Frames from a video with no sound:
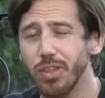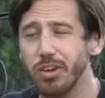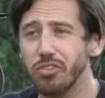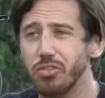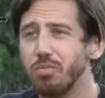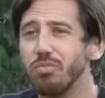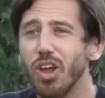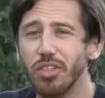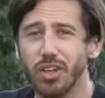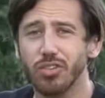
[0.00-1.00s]
There's
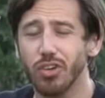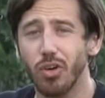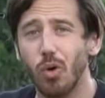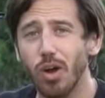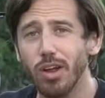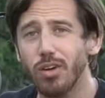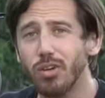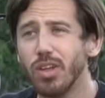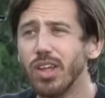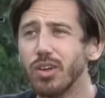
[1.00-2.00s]
nothing to
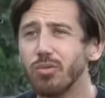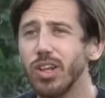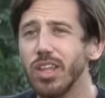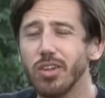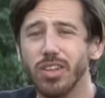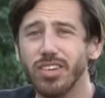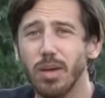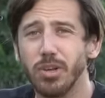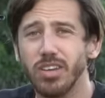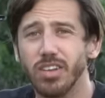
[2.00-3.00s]
oil, really the only
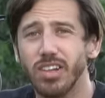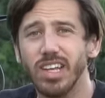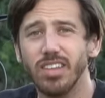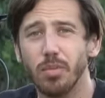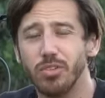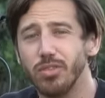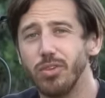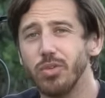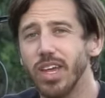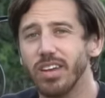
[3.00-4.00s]
time you need to clean them is if
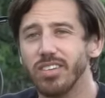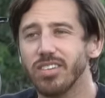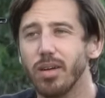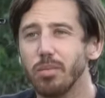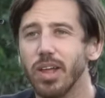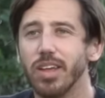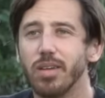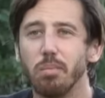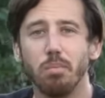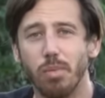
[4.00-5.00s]
you get some like
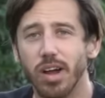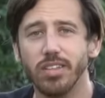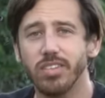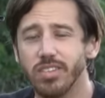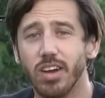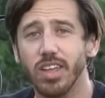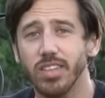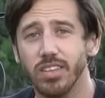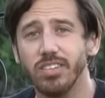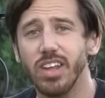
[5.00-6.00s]
mud stuck
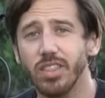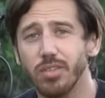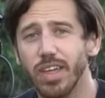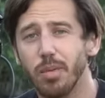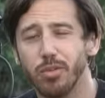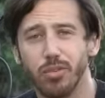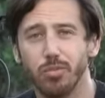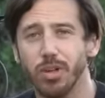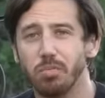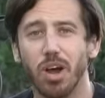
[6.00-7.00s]
in the teeth of them, if
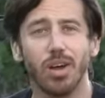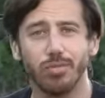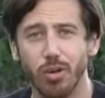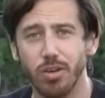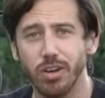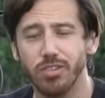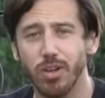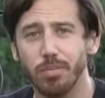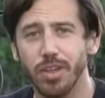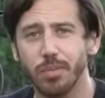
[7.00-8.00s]
you've been off-roading or
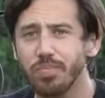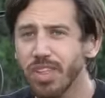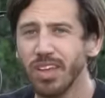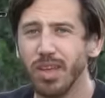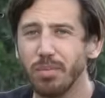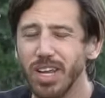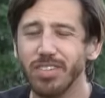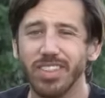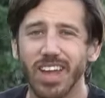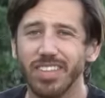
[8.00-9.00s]
something. But
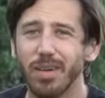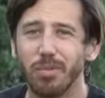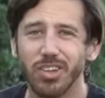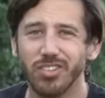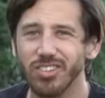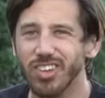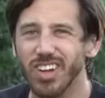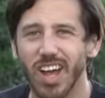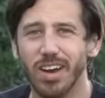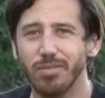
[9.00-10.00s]
even then, that mud's just
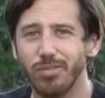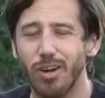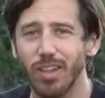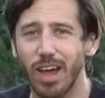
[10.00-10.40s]
gonna kind of fall